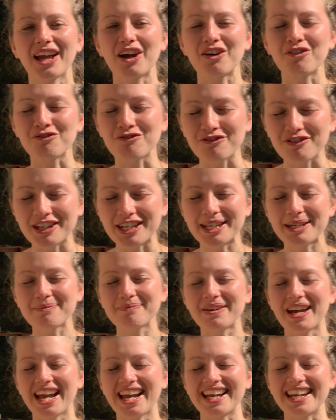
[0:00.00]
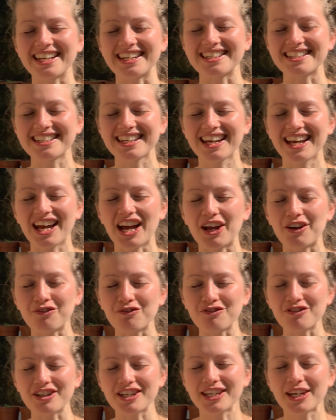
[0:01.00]
remade
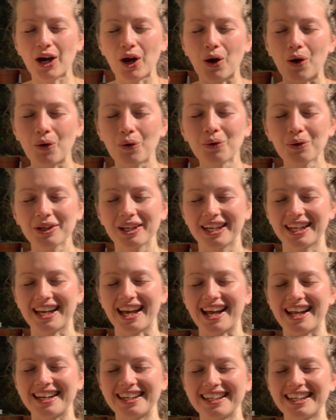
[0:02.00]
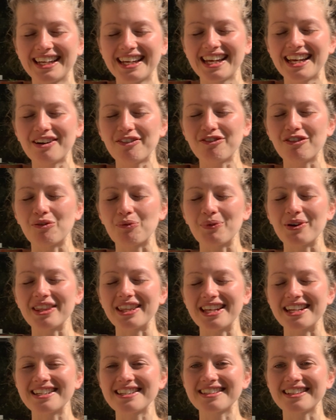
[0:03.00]
and re-whole again from
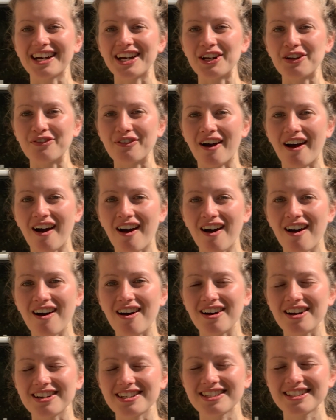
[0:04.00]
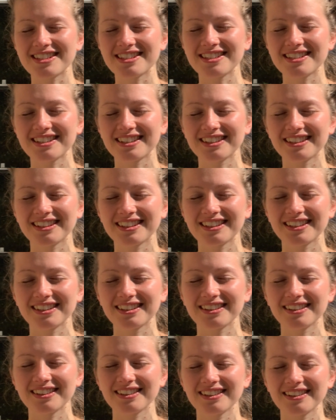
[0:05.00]
within inside of our hearts.
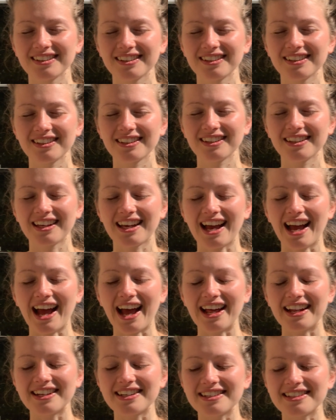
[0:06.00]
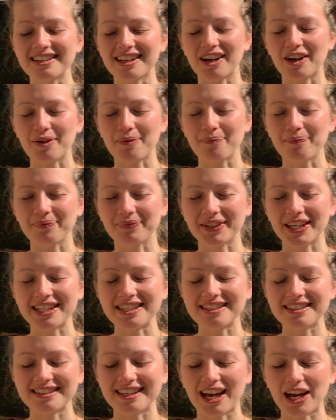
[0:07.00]
And
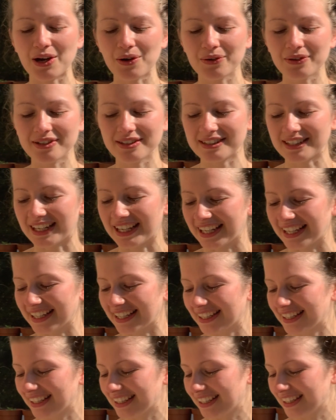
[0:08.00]
it sounds like